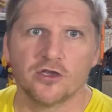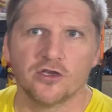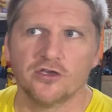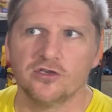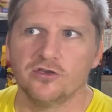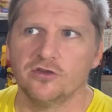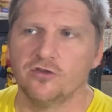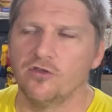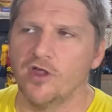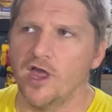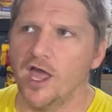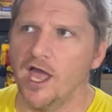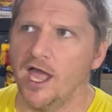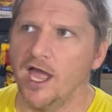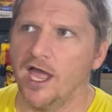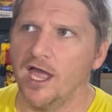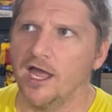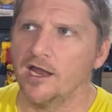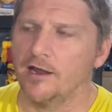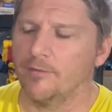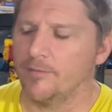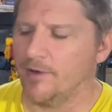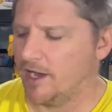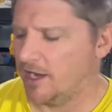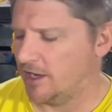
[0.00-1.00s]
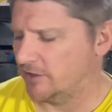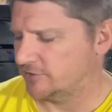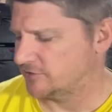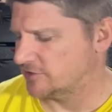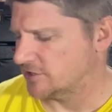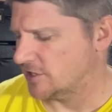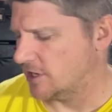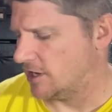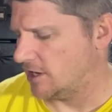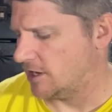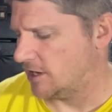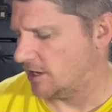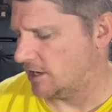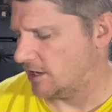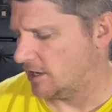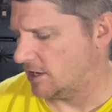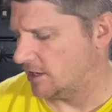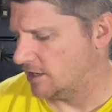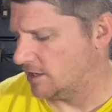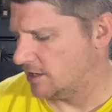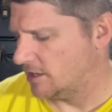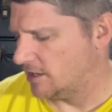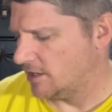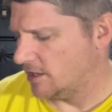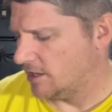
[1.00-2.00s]
I couldn't do that. How about,
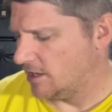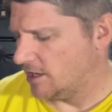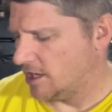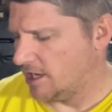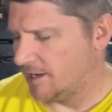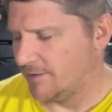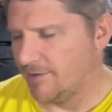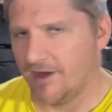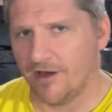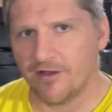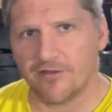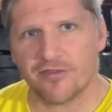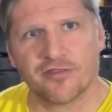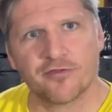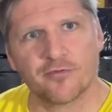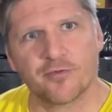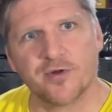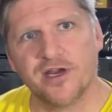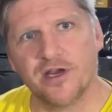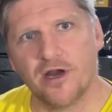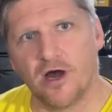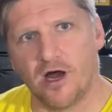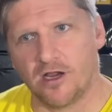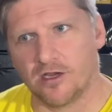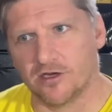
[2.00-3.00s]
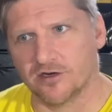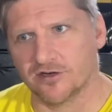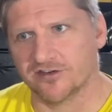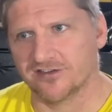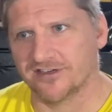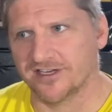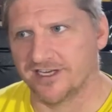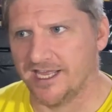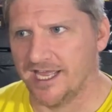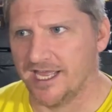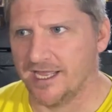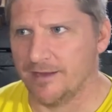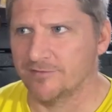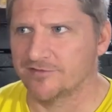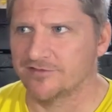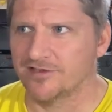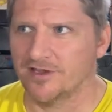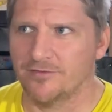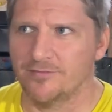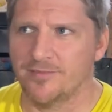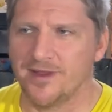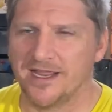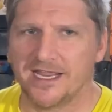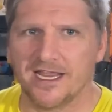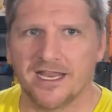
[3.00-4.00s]
uh, about $3 a game?
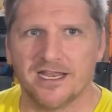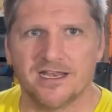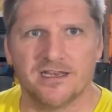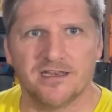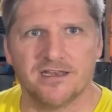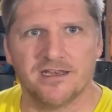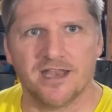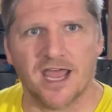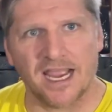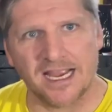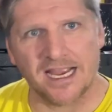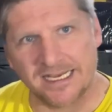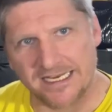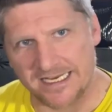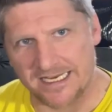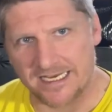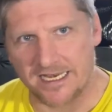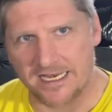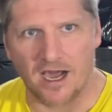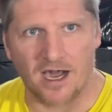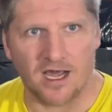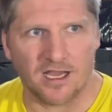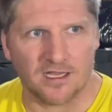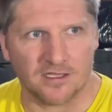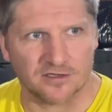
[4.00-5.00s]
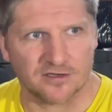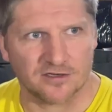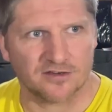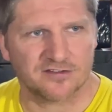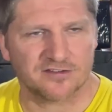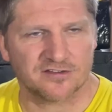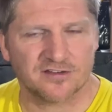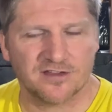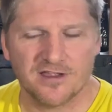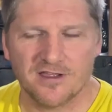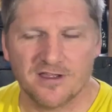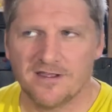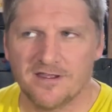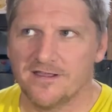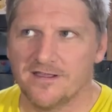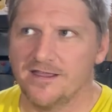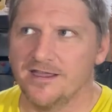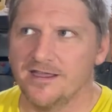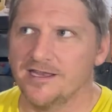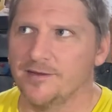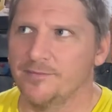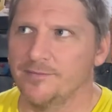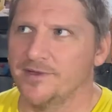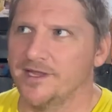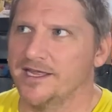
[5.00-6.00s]
So I'd make it $90.
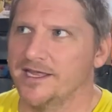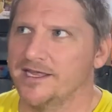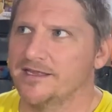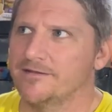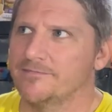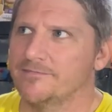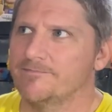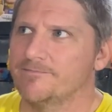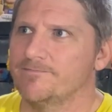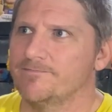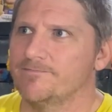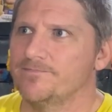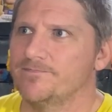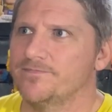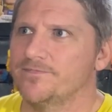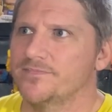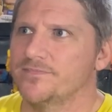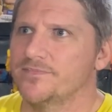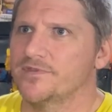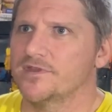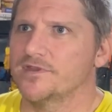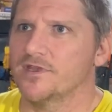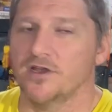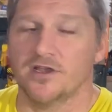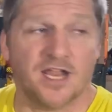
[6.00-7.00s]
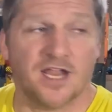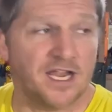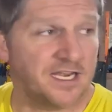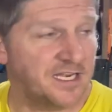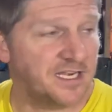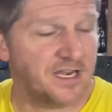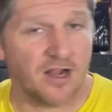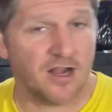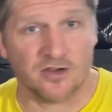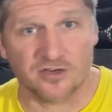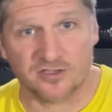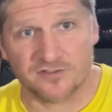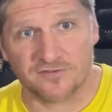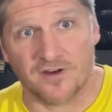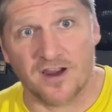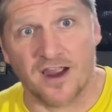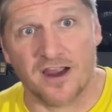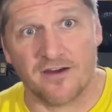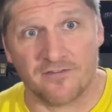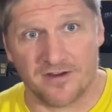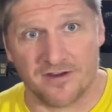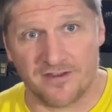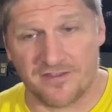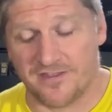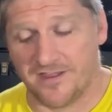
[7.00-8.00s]
And I'm like, $90 for
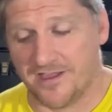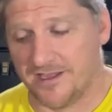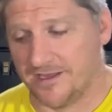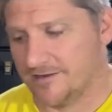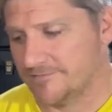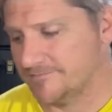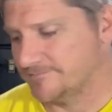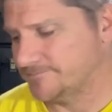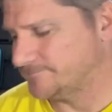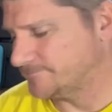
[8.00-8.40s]
everything.